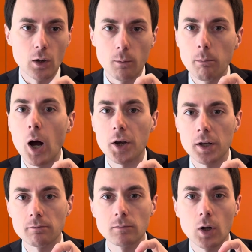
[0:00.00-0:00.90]
body
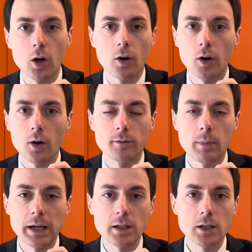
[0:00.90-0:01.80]
of
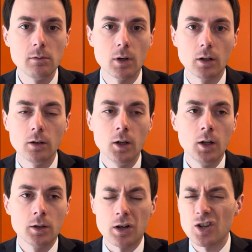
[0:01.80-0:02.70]
my email
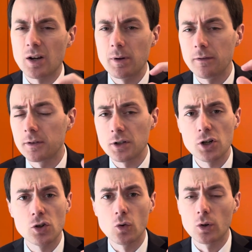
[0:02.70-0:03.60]
that is going to be very
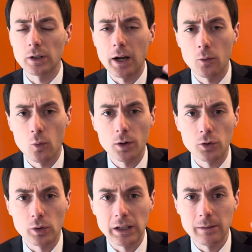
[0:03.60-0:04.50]
short. I don't want
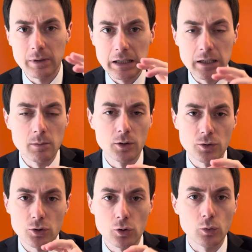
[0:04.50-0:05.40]
to keep the
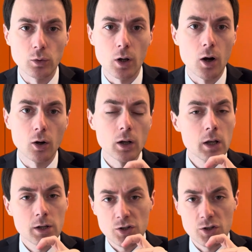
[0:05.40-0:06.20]
emails too long.